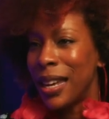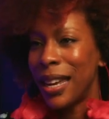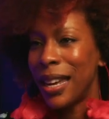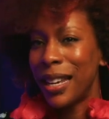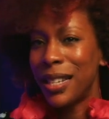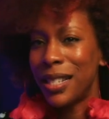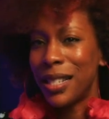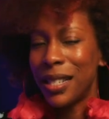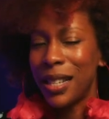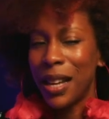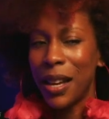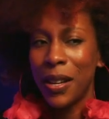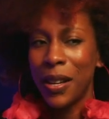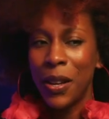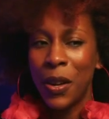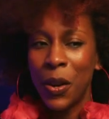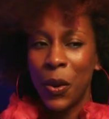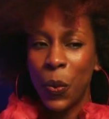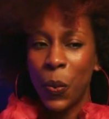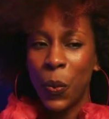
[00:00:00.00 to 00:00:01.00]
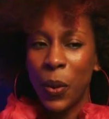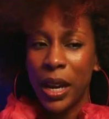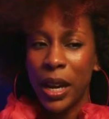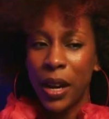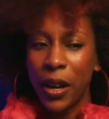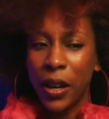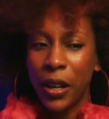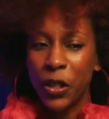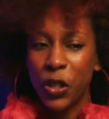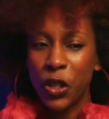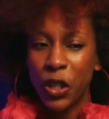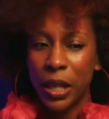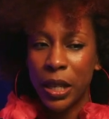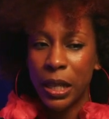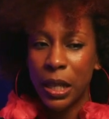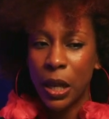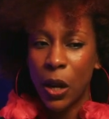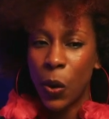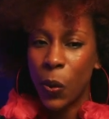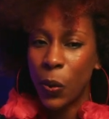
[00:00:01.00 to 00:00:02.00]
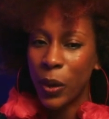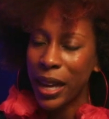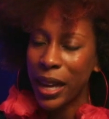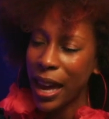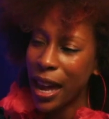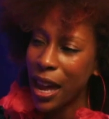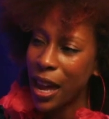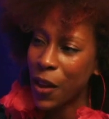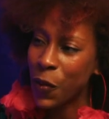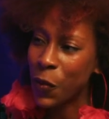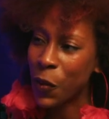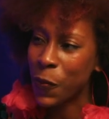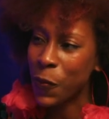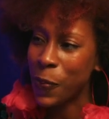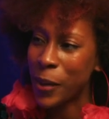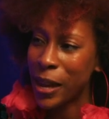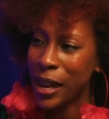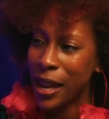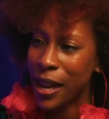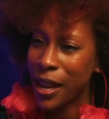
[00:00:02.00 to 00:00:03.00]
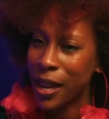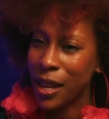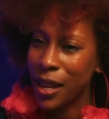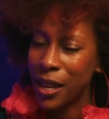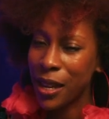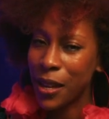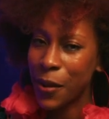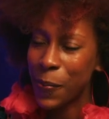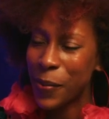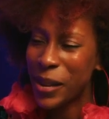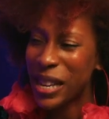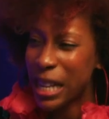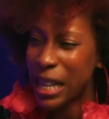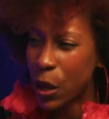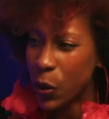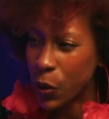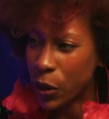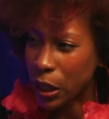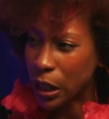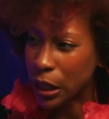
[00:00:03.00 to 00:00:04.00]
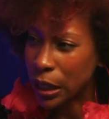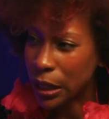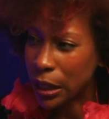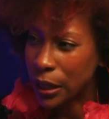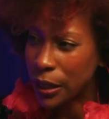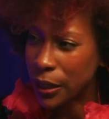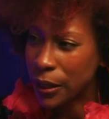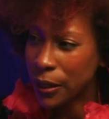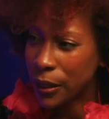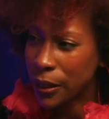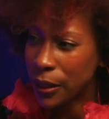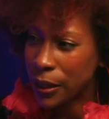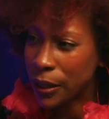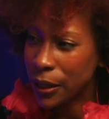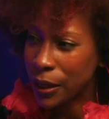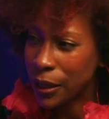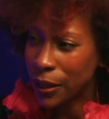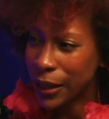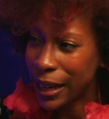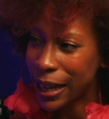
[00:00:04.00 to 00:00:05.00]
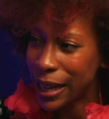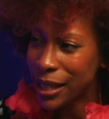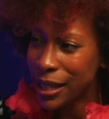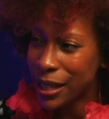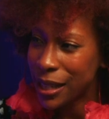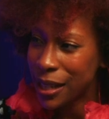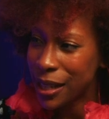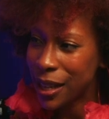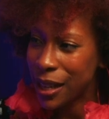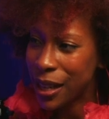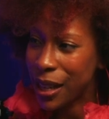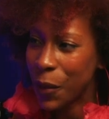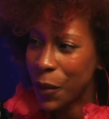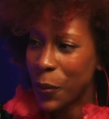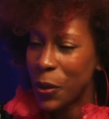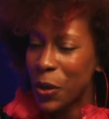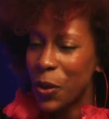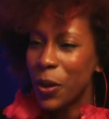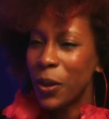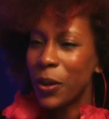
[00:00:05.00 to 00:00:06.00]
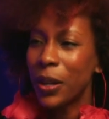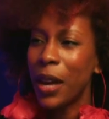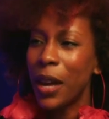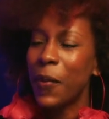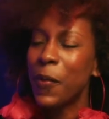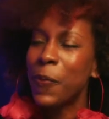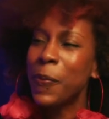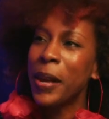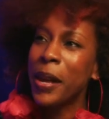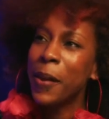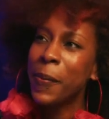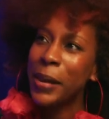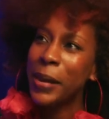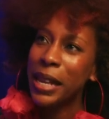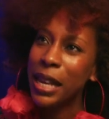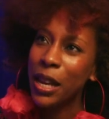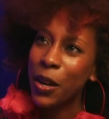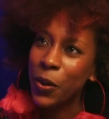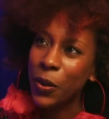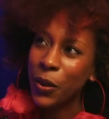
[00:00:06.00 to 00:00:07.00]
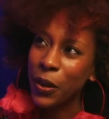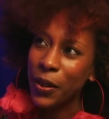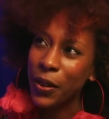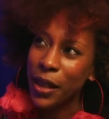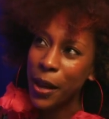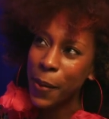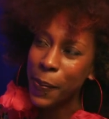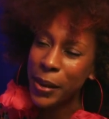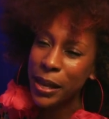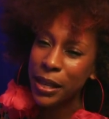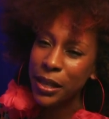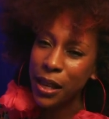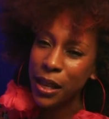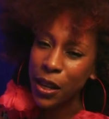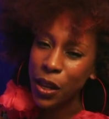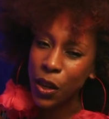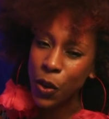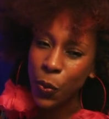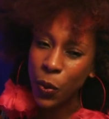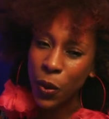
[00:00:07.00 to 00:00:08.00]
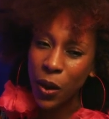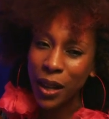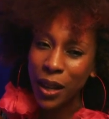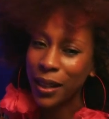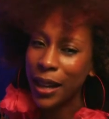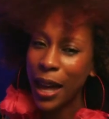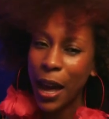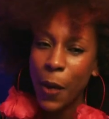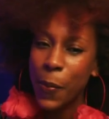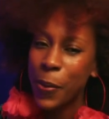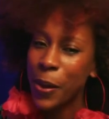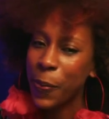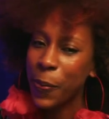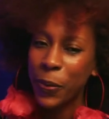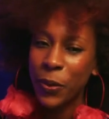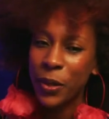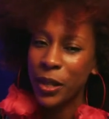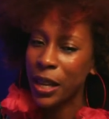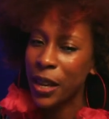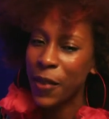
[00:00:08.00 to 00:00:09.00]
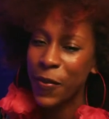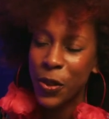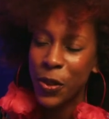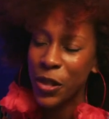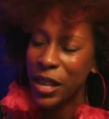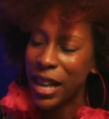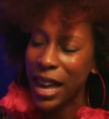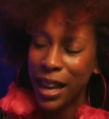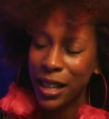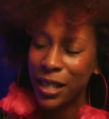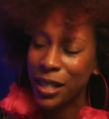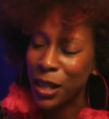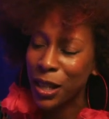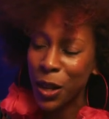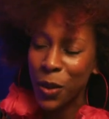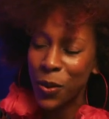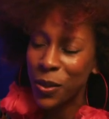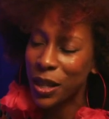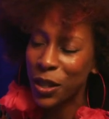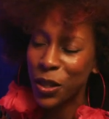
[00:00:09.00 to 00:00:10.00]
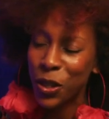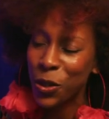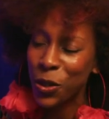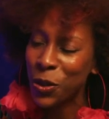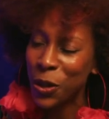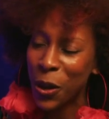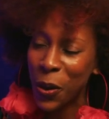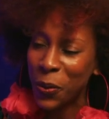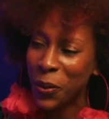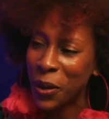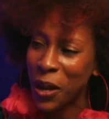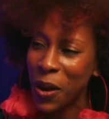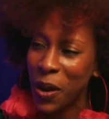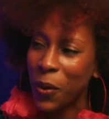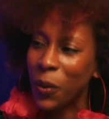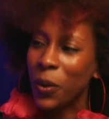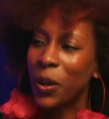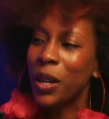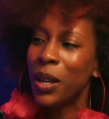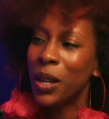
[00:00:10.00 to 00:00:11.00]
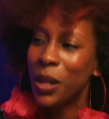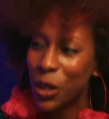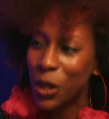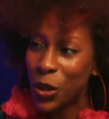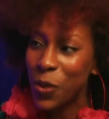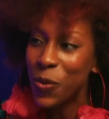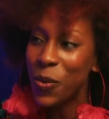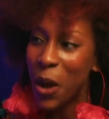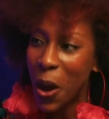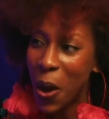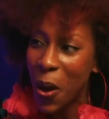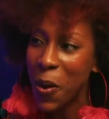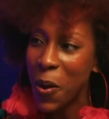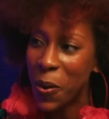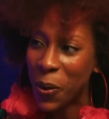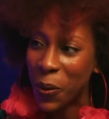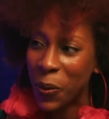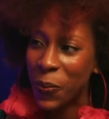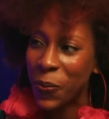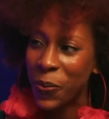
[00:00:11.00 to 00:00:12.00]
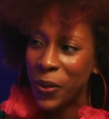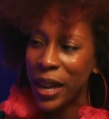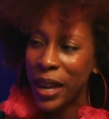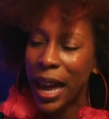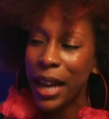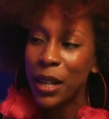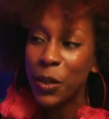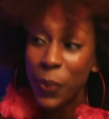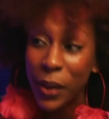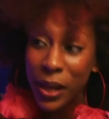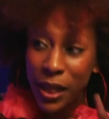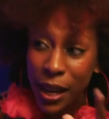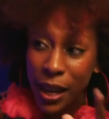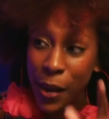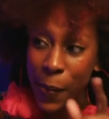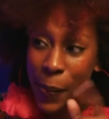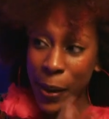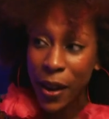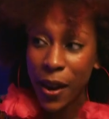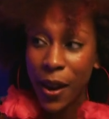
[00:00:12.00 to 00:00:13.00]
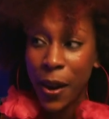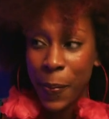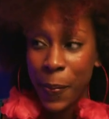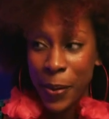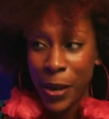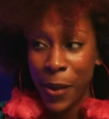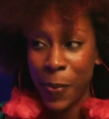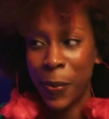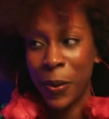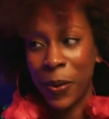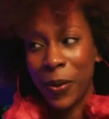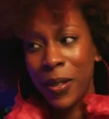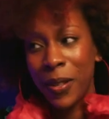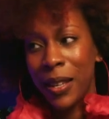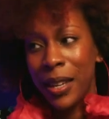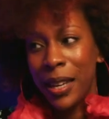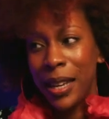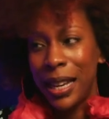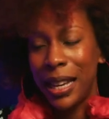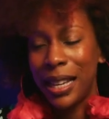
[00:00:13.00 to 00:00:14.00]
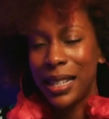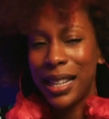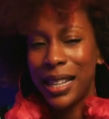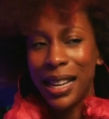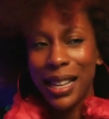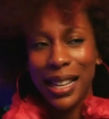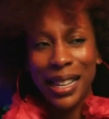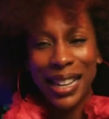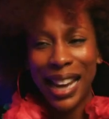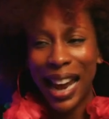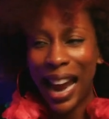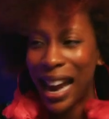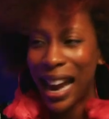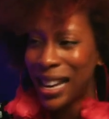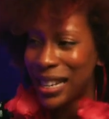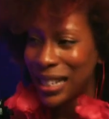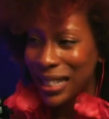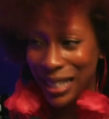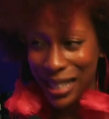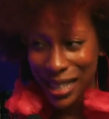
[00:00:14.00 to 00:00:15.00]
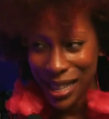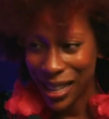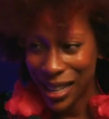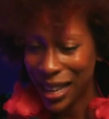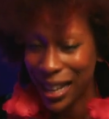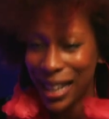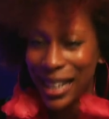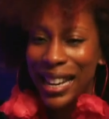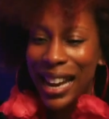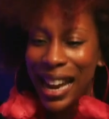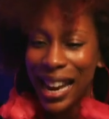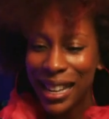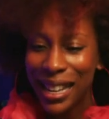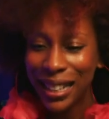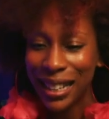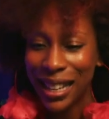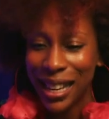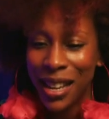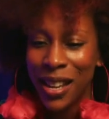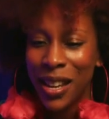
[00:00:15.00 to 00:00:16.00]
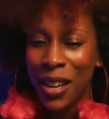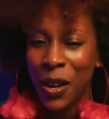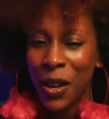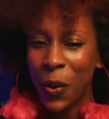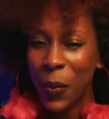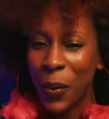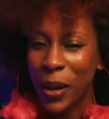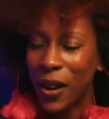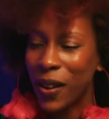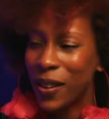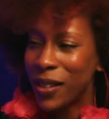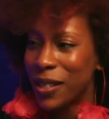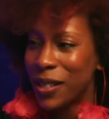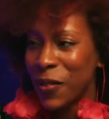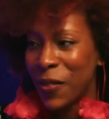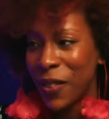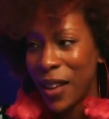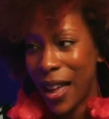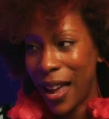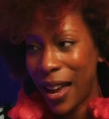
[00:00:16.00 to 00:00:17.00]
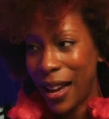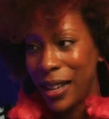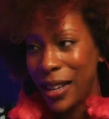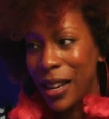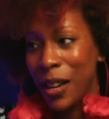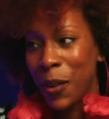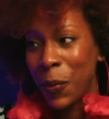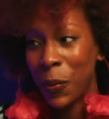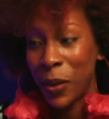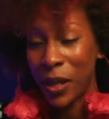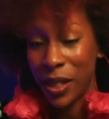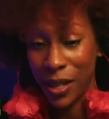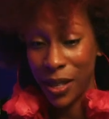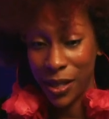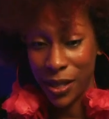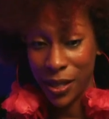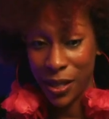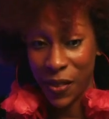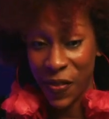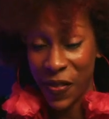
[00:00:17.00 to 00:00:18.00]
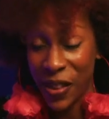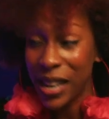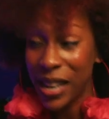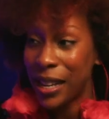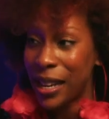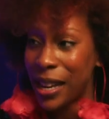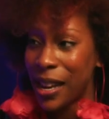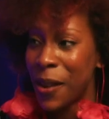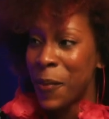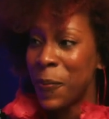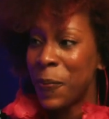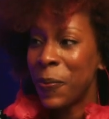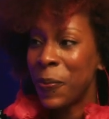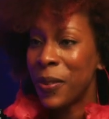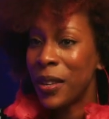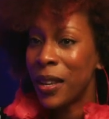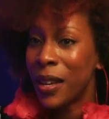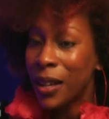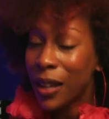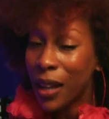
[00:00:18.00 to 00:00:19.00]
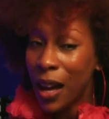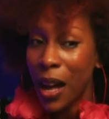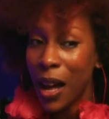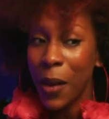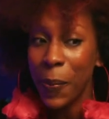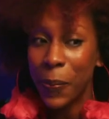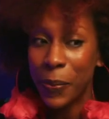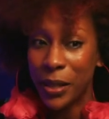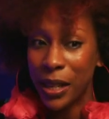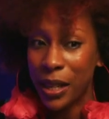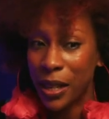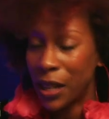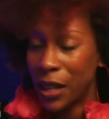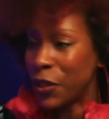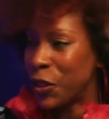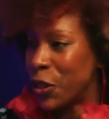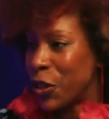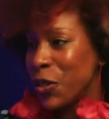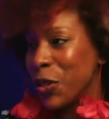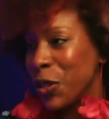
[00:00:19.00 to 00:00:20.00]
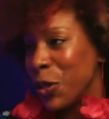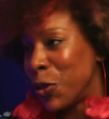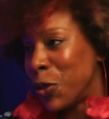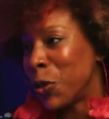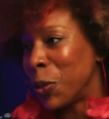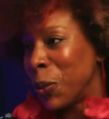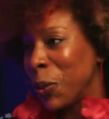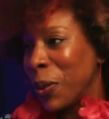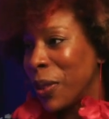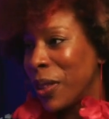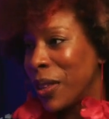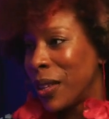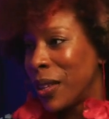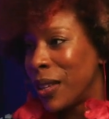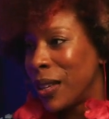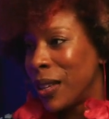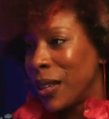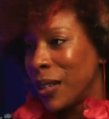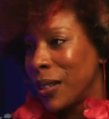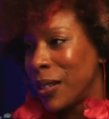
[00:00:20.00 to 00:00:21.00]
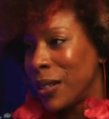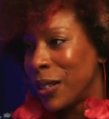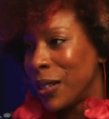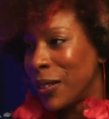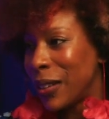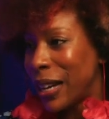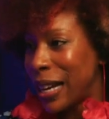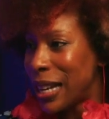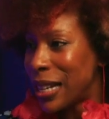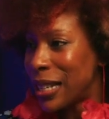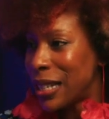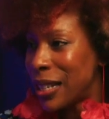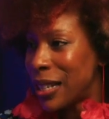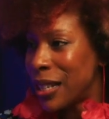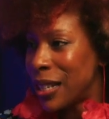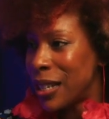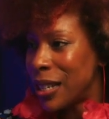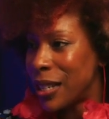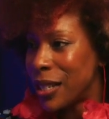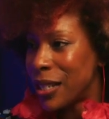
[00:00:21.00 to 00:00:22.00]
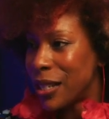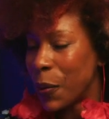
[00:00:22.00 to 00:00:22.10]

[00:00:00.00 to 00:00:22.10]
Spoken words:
It's just that we are just okay with being mediocre, right? And when you're okay with being mediocre, that means that you will allow people to give you the excuse that you don't know. You know. That's one thing about our people, is that innately, we are divine. And with divinity comes an understood truth, right? Mm-hmm.